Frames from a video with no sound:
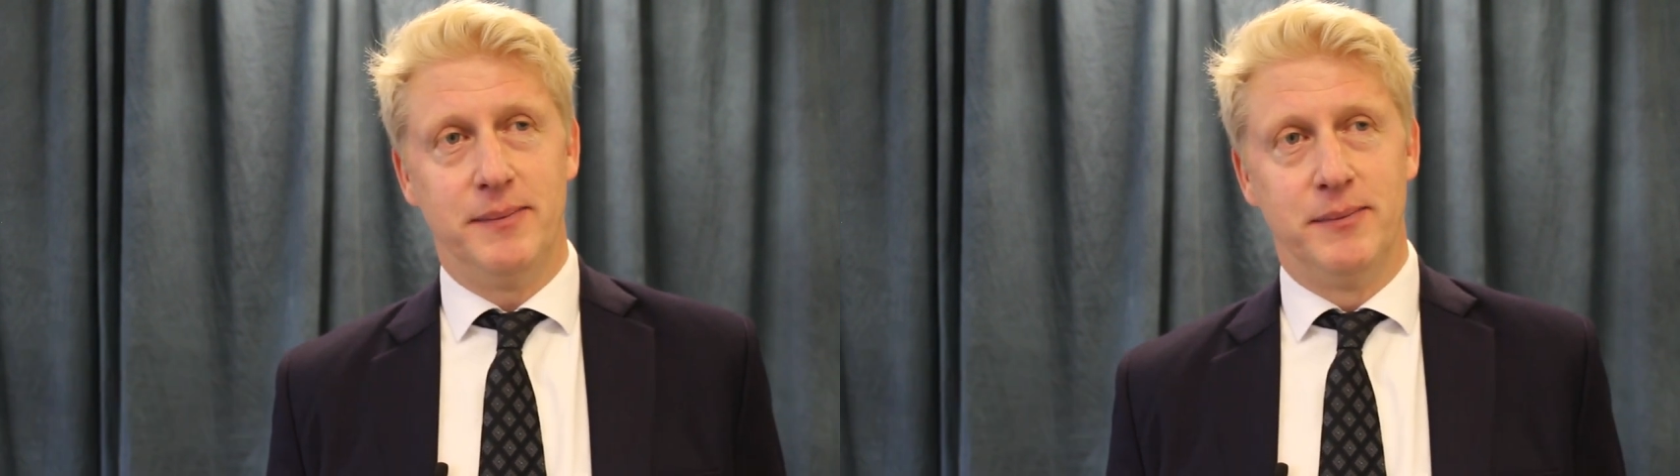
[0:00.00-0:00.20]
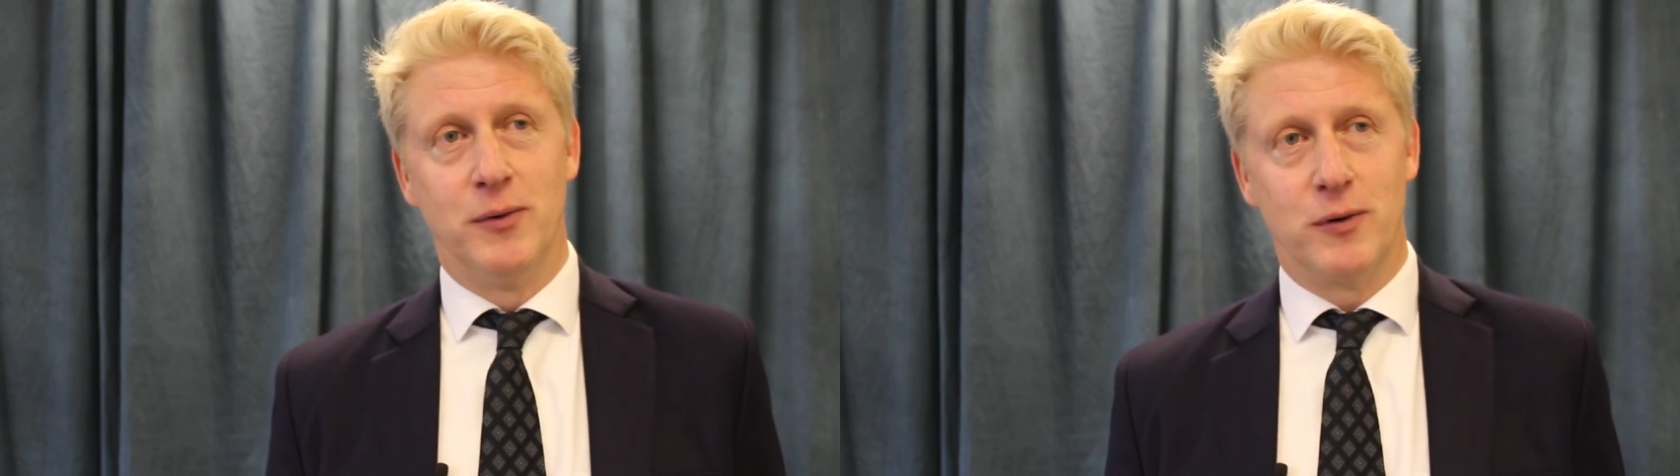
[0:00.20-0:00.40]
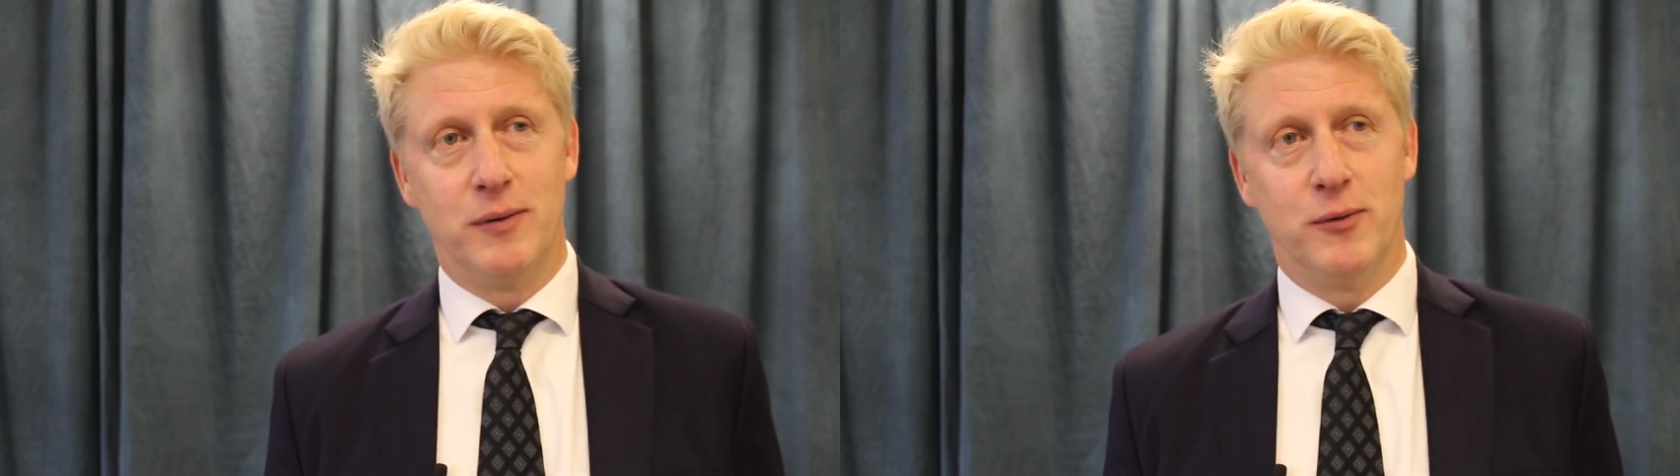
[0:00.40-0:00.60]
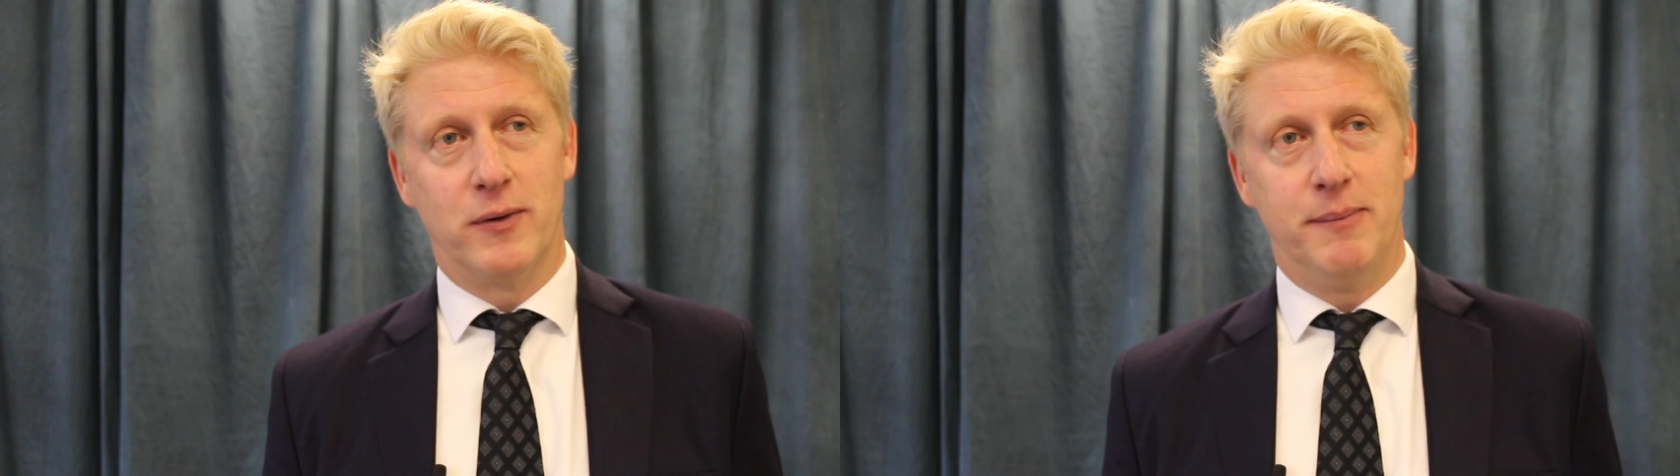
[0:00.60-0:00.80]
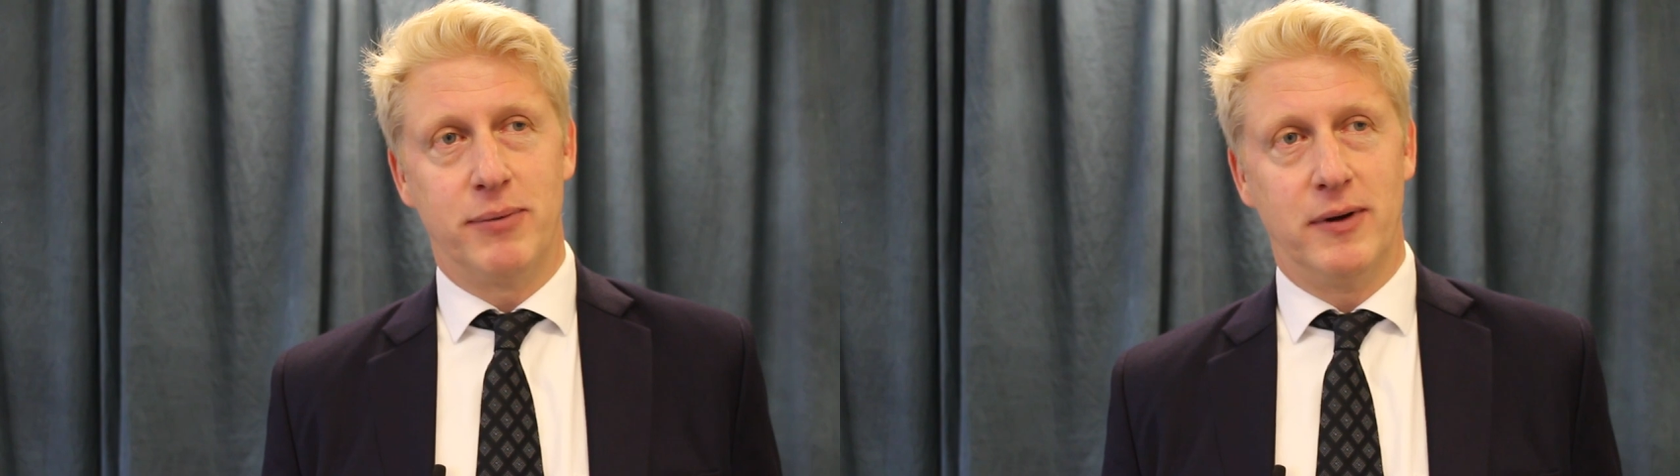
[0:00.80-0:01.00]
more and
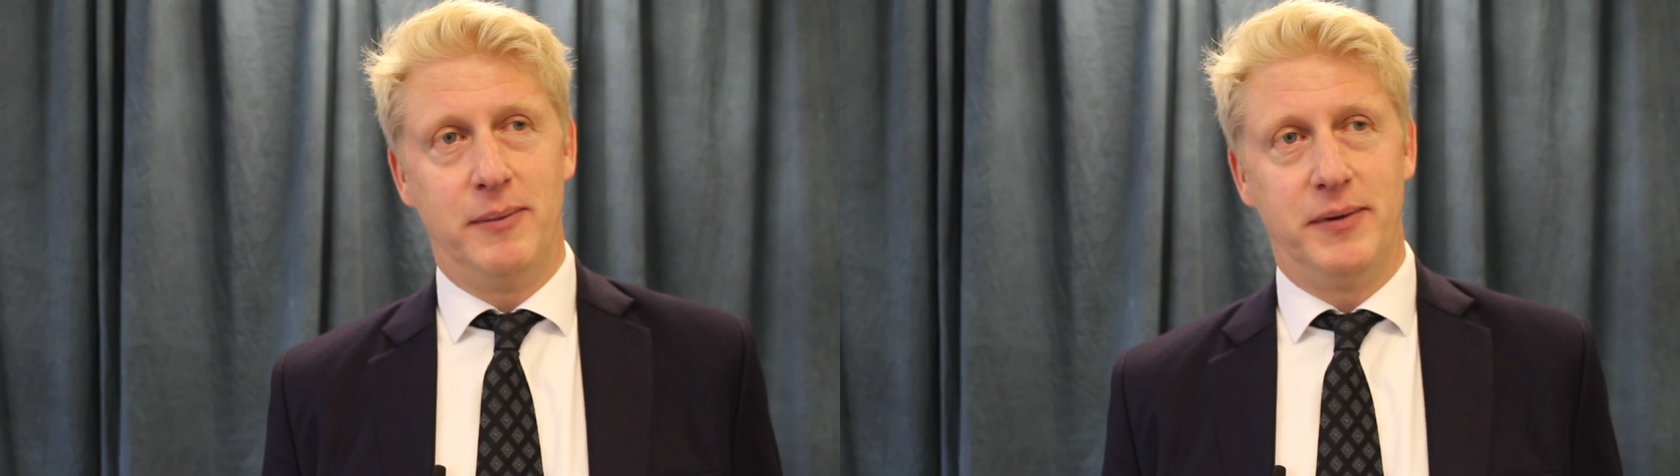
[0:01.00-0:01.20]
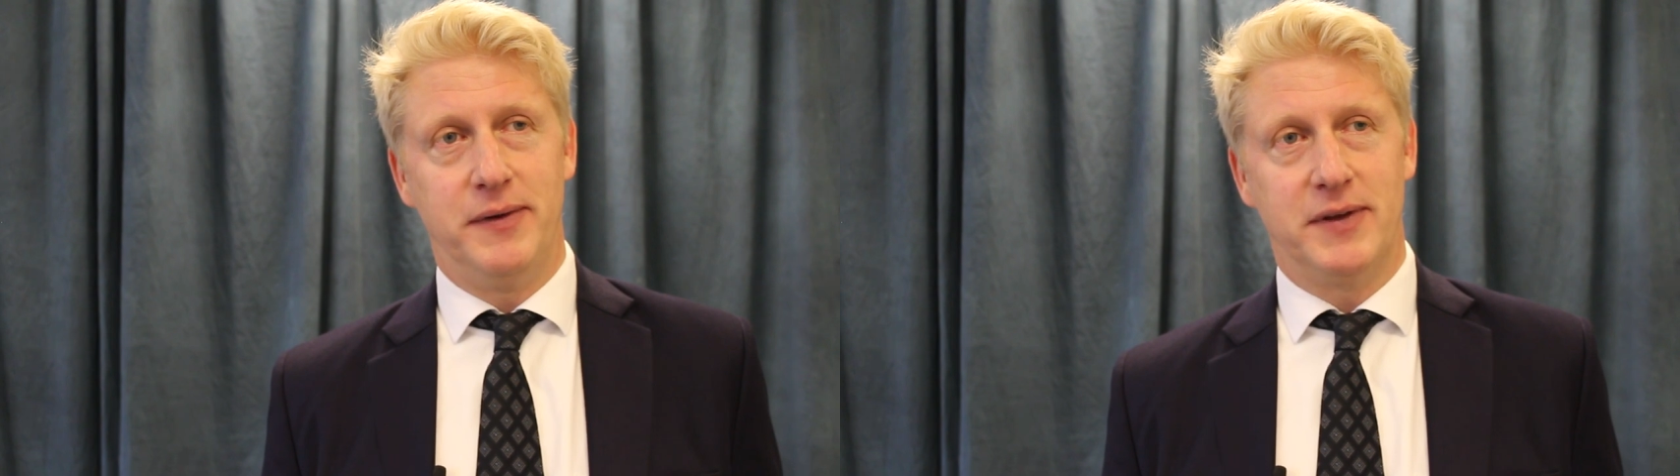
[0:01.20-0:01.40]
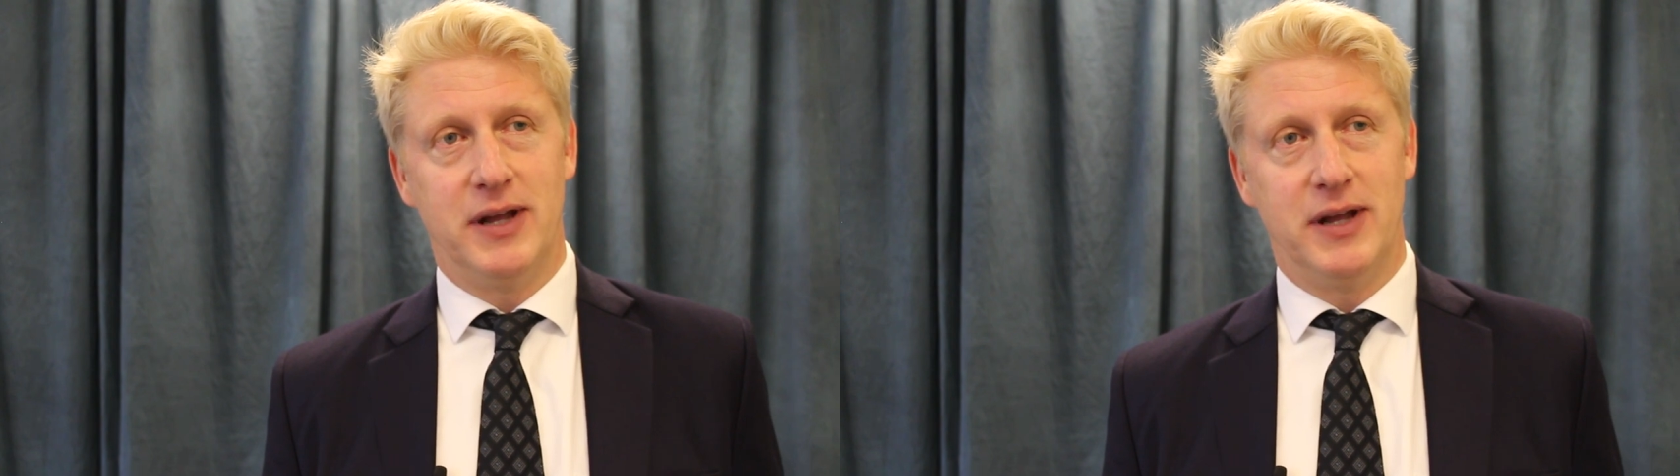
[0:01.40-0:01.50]
more employment is